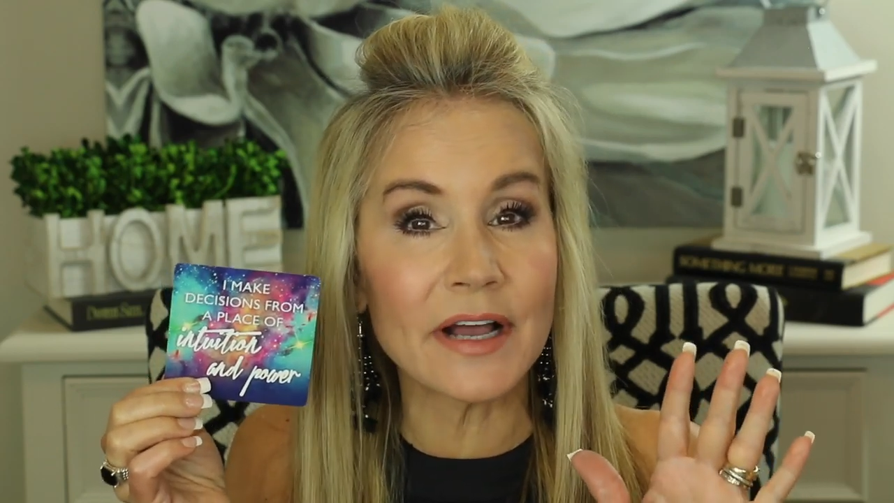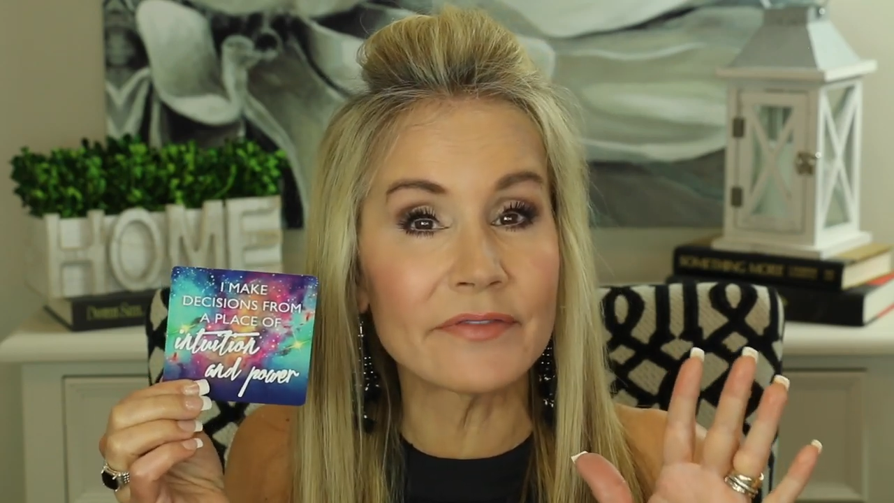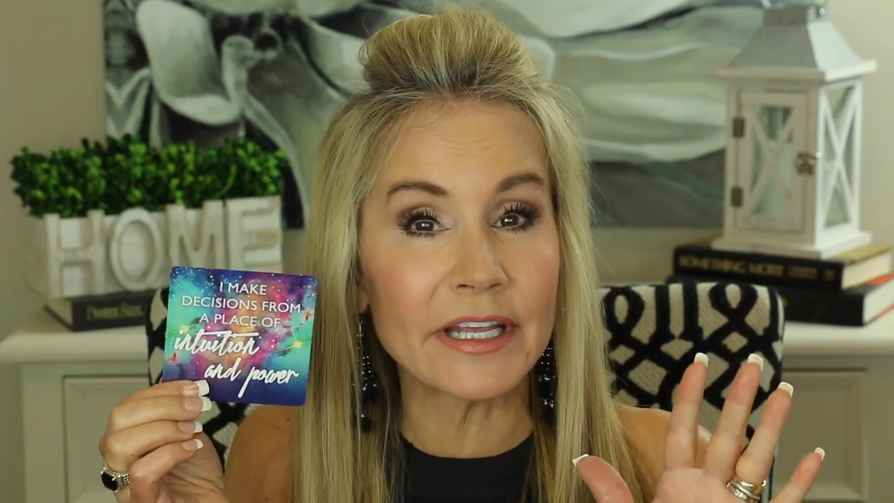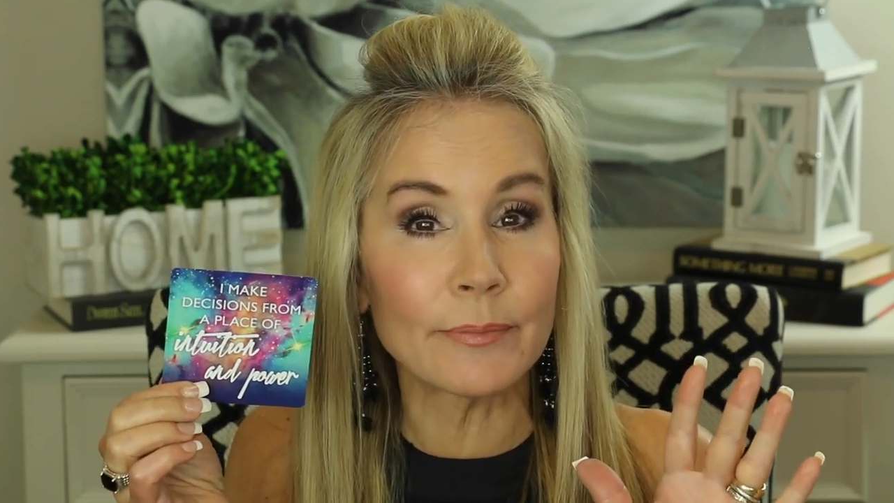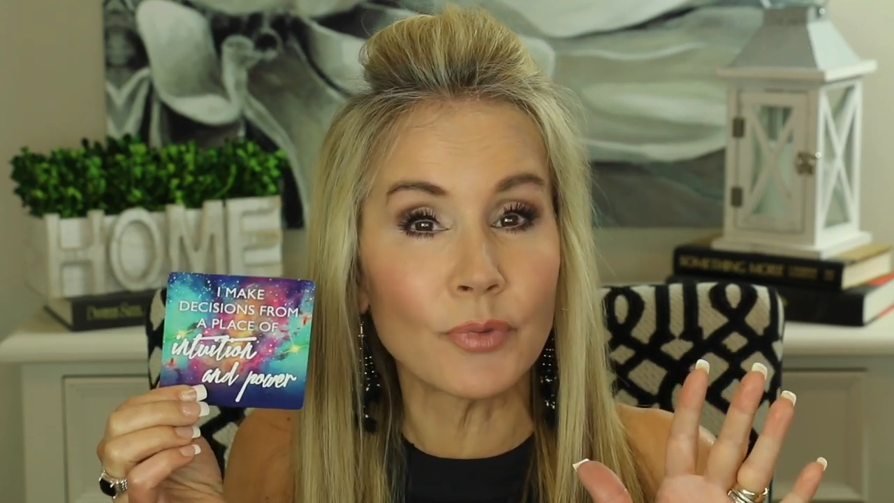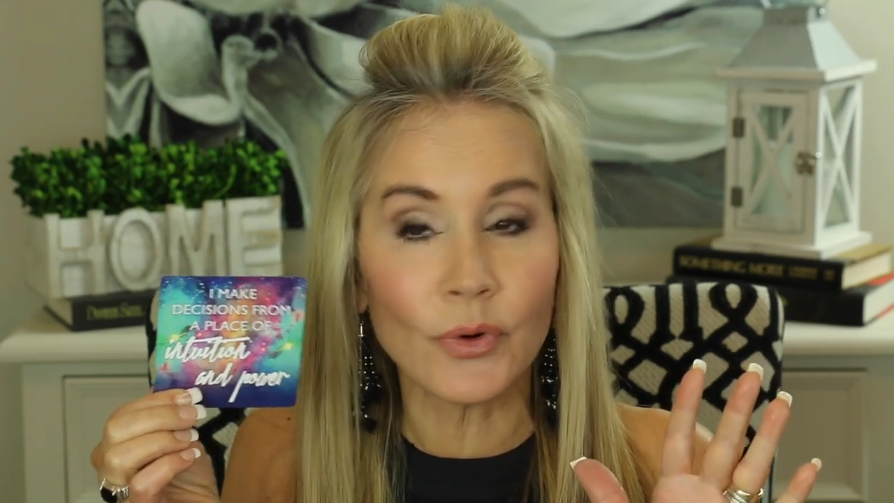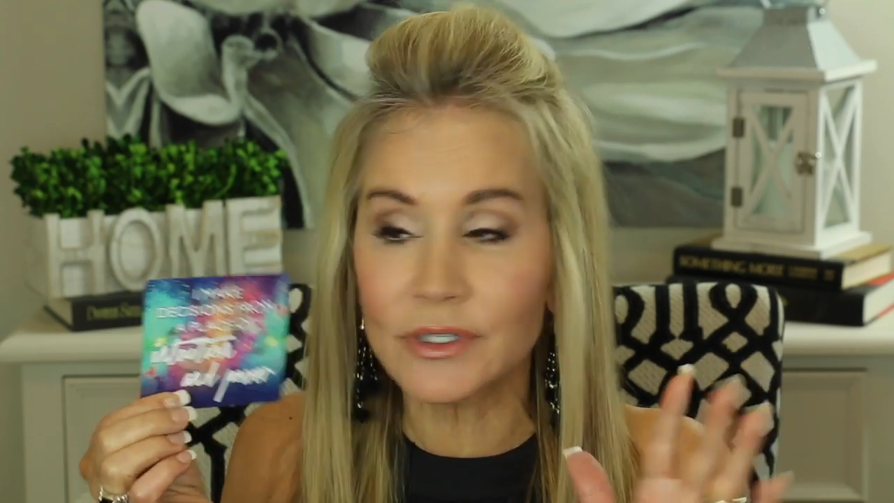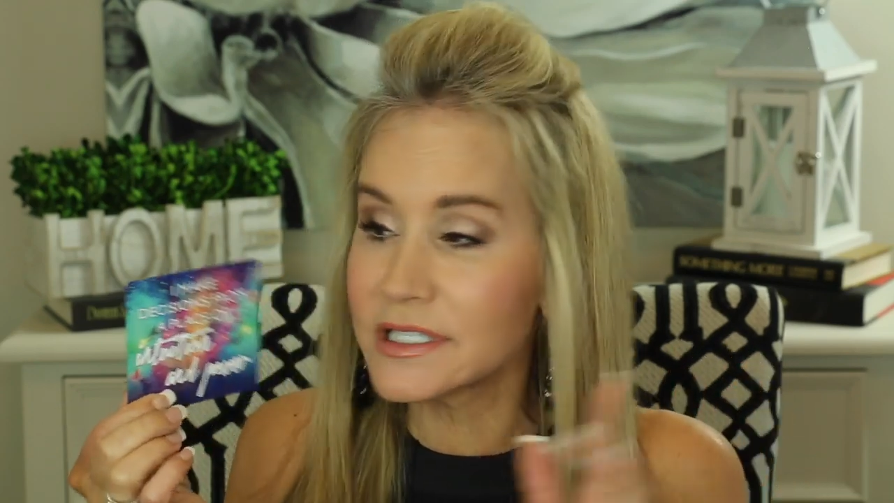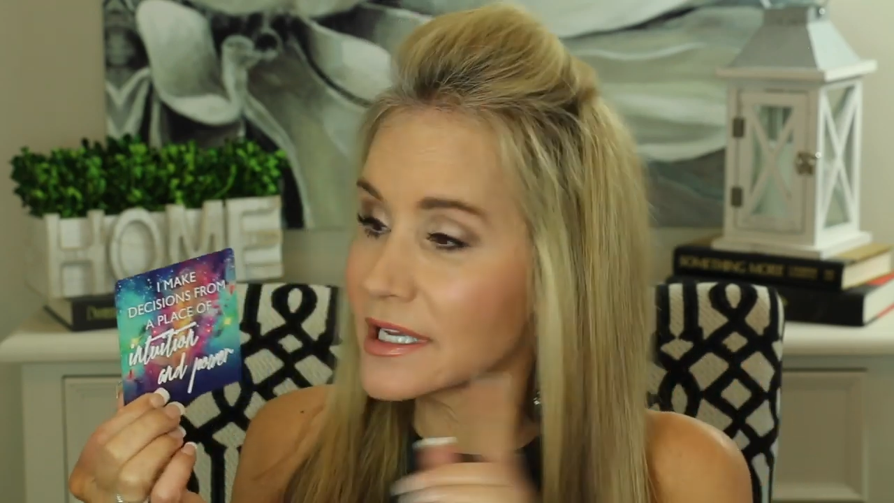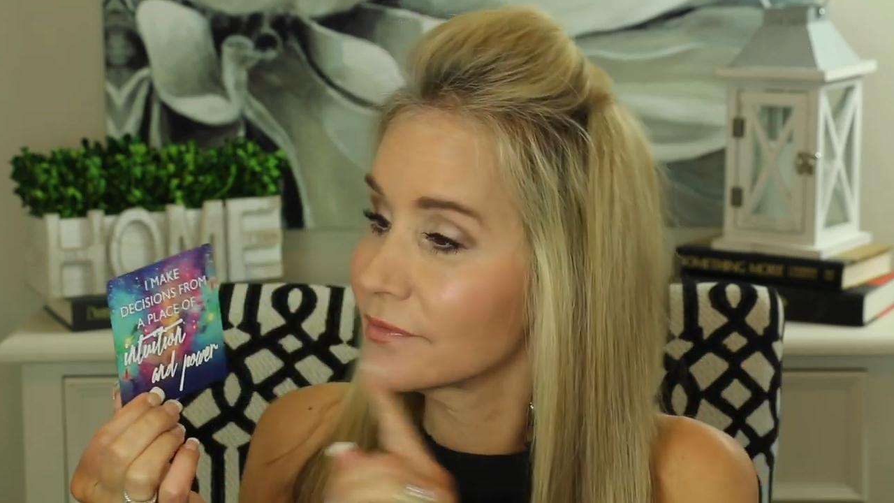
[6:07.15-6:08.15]
of the
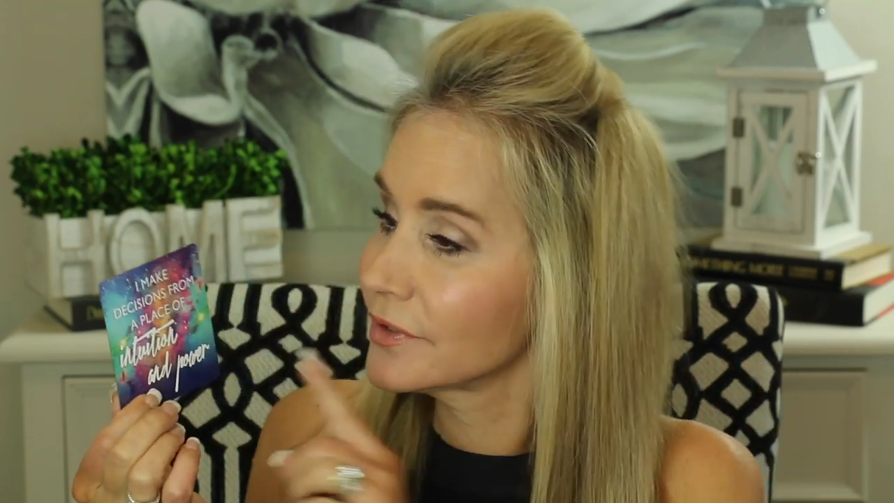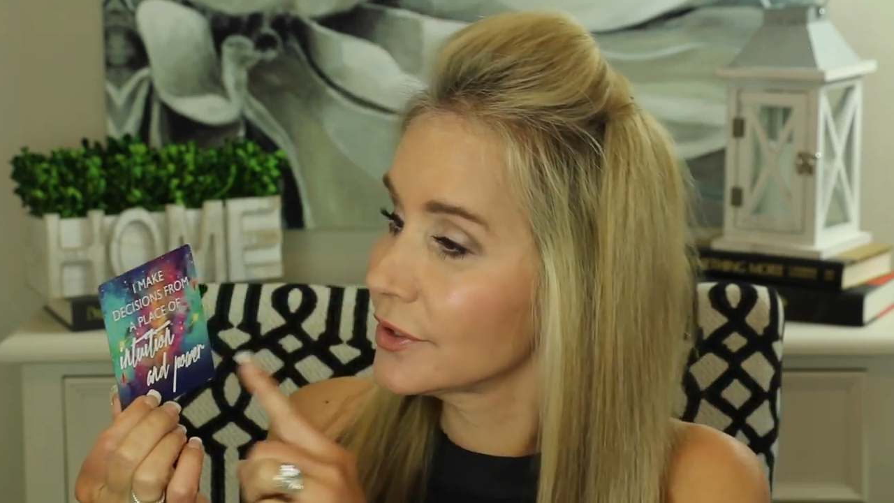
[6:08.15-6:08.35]
importance of